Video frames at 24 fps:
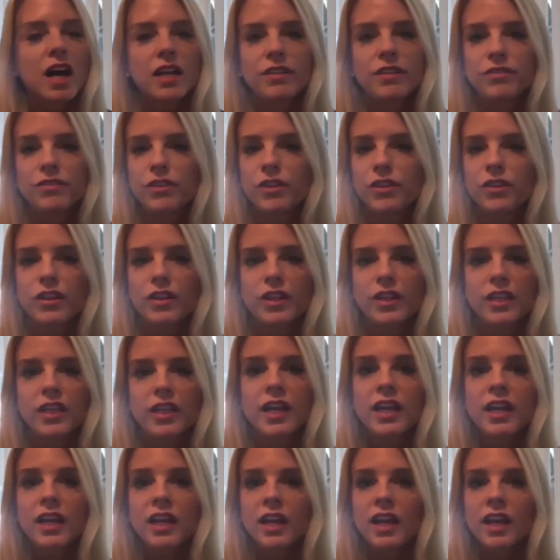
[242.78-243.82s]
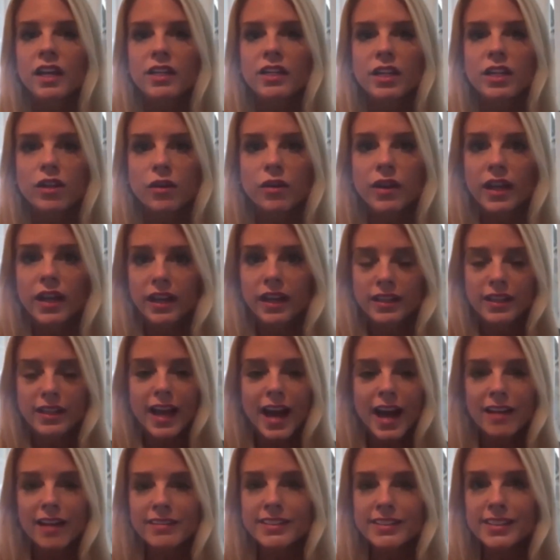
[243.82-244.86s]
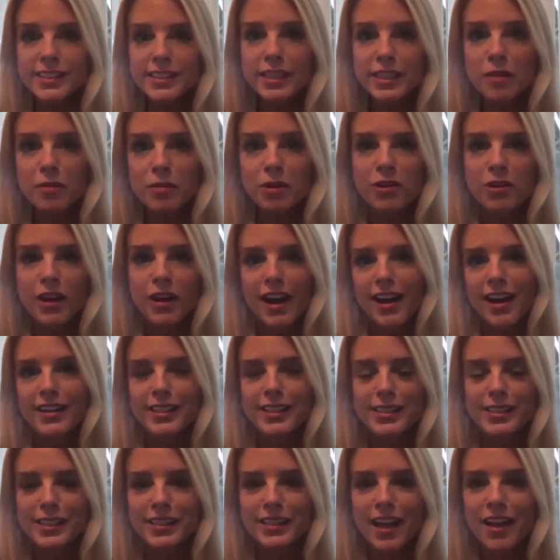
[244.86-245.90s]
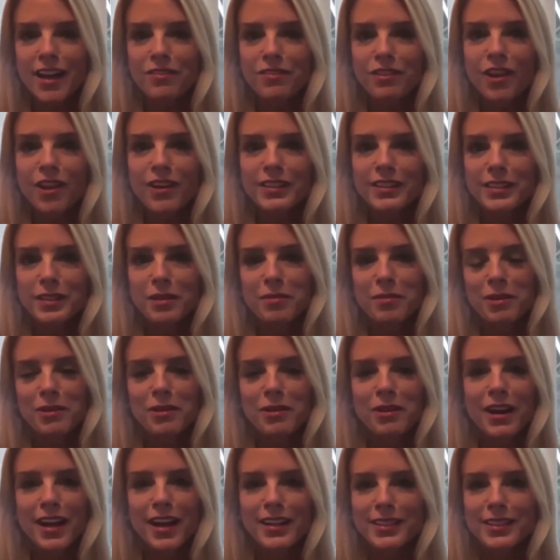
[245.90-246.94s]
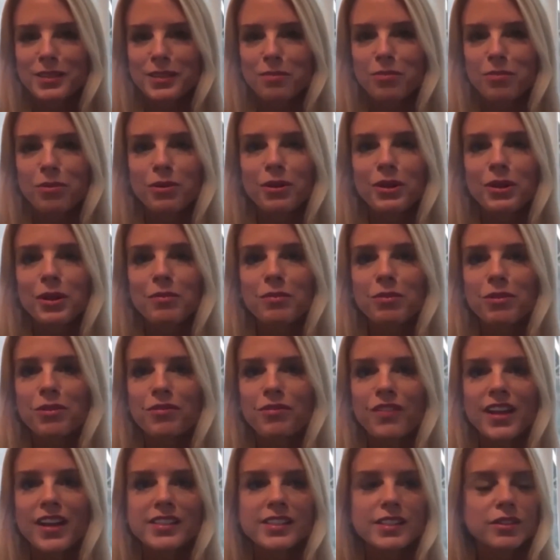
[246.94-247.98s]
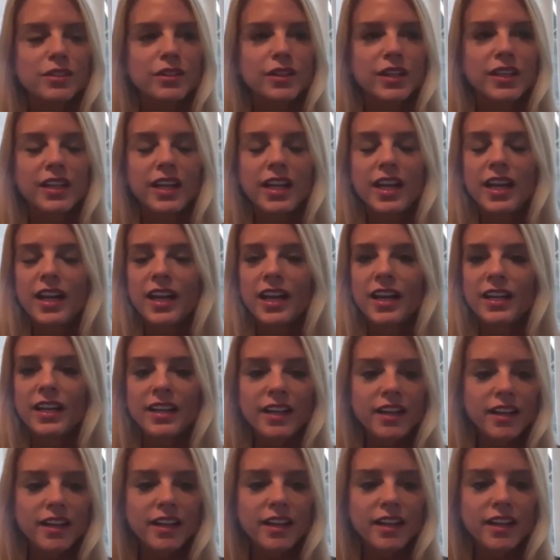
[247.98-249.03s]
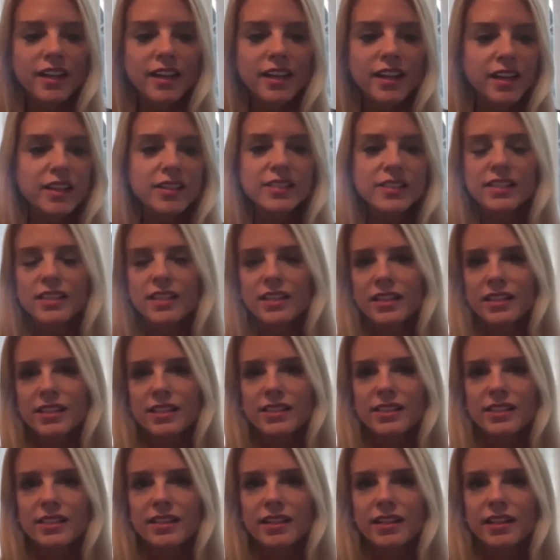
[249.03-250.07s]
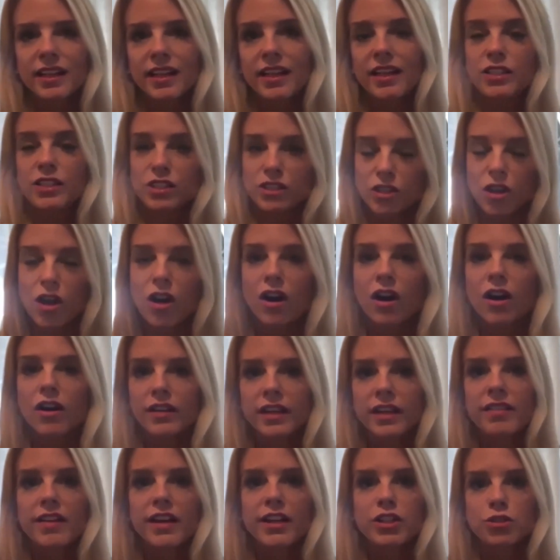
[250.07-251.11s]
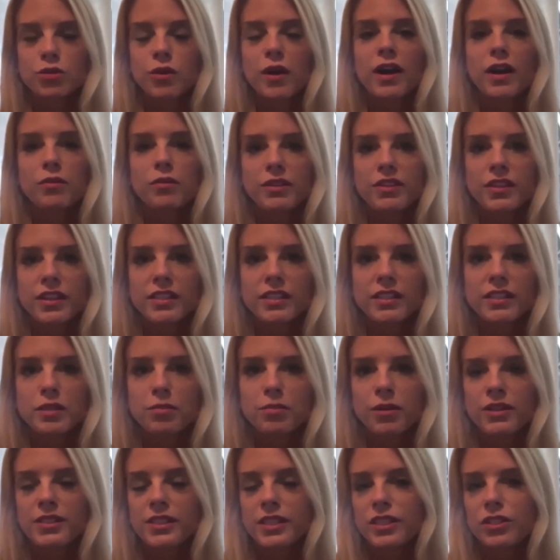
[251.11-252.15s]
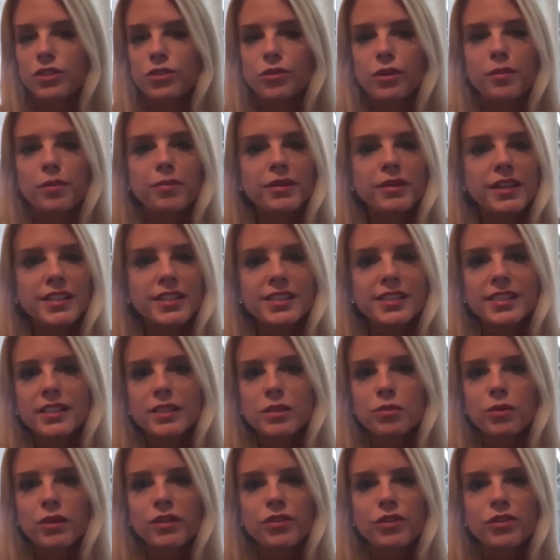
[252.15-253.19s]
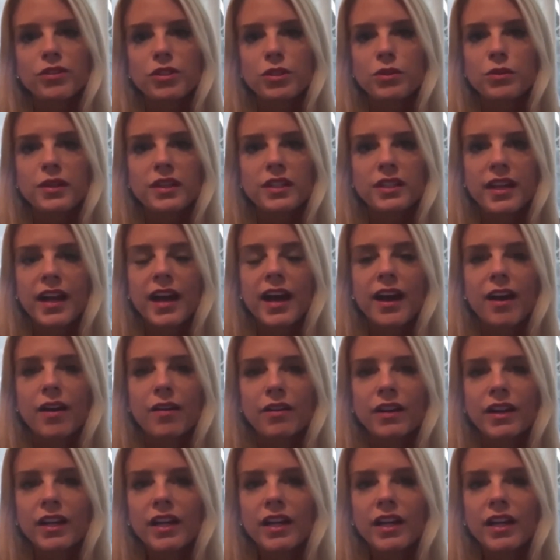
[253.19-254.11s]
of good. And, Alan's a Democrat. He's a lifelong Democrat. He's a brilliant professor. And he saw in that trial what they did to President Trump, and he sees what they're doing now.